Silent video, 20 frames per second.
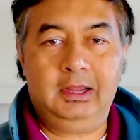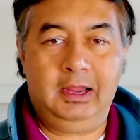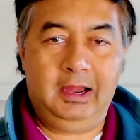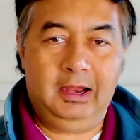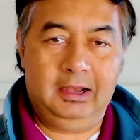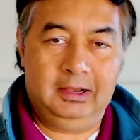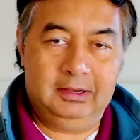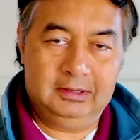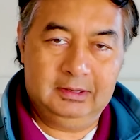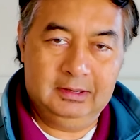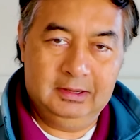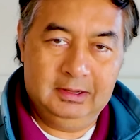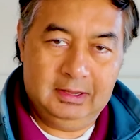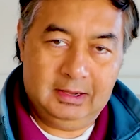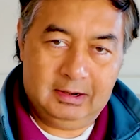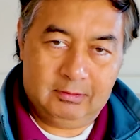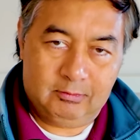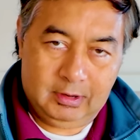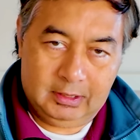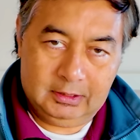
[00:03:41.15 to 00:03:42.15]
and
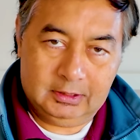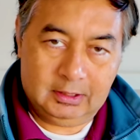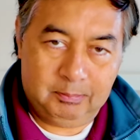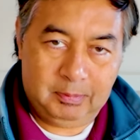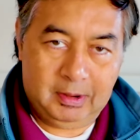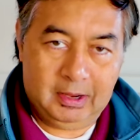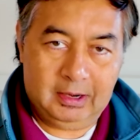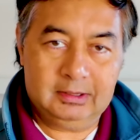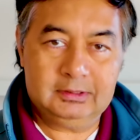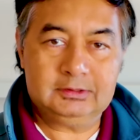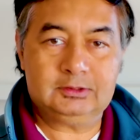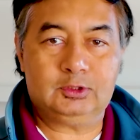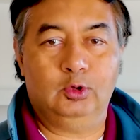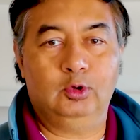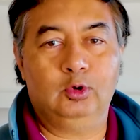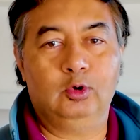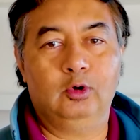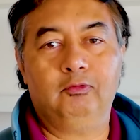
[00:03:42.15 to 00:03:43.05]
ring the bell so you're